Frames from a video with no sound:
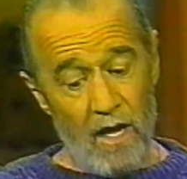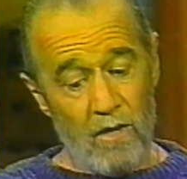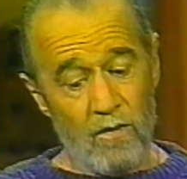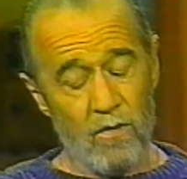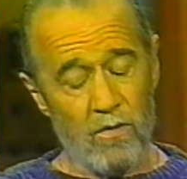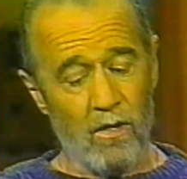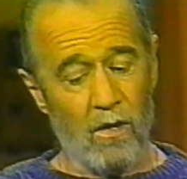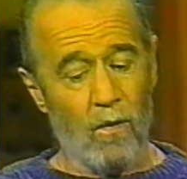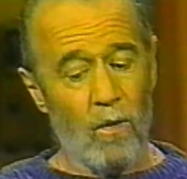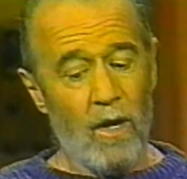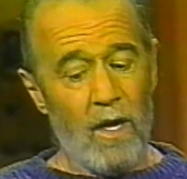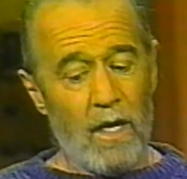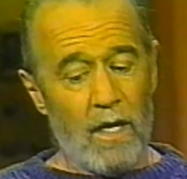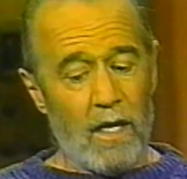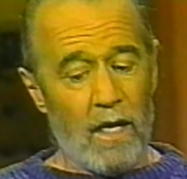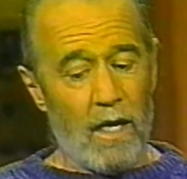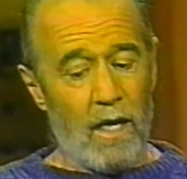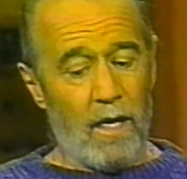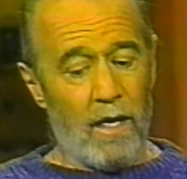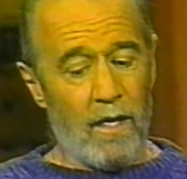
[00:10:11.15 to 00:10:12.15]
So
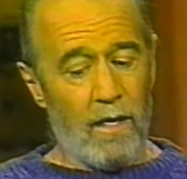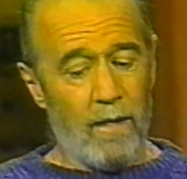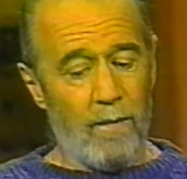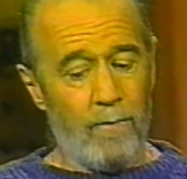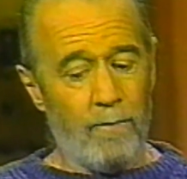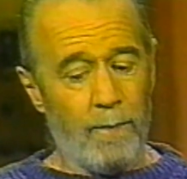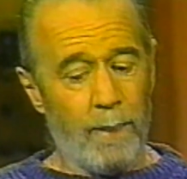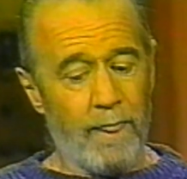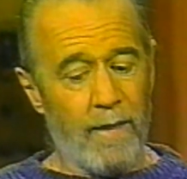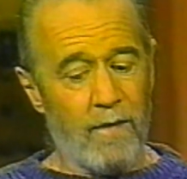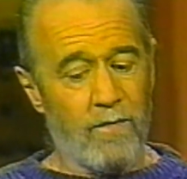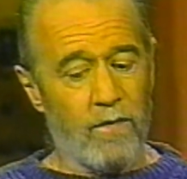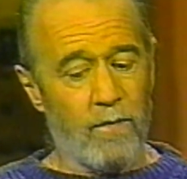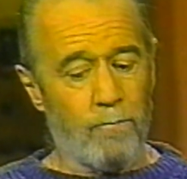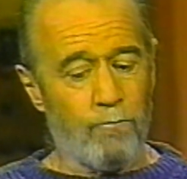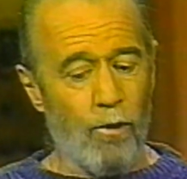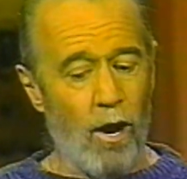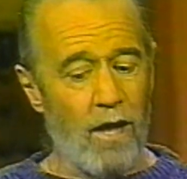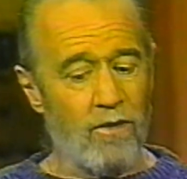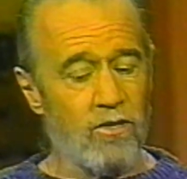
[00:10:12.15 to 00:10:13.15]

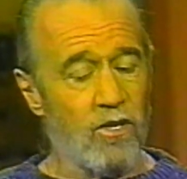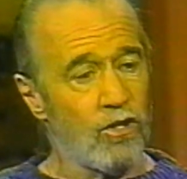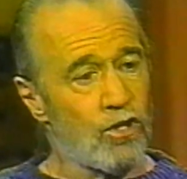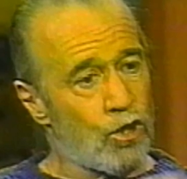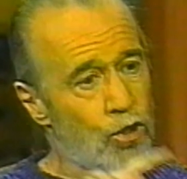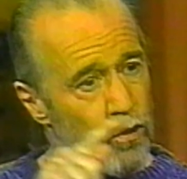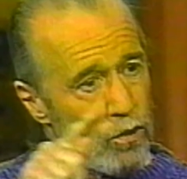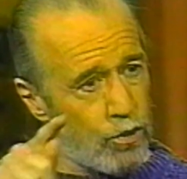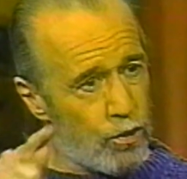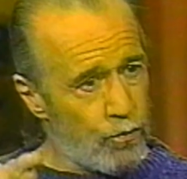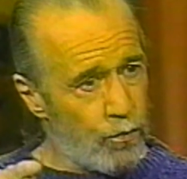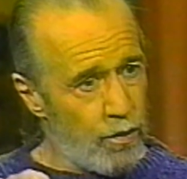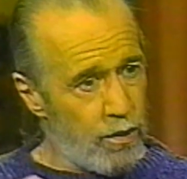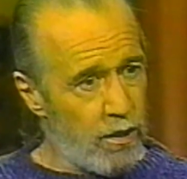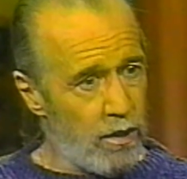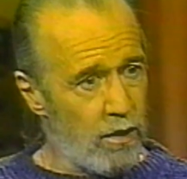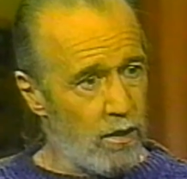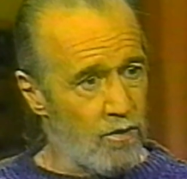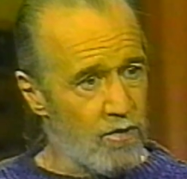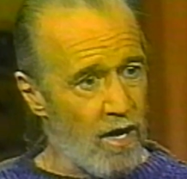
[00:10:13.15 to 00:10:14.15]
the process took 2
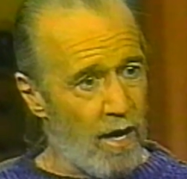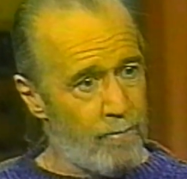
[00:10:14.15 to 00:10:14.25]
years.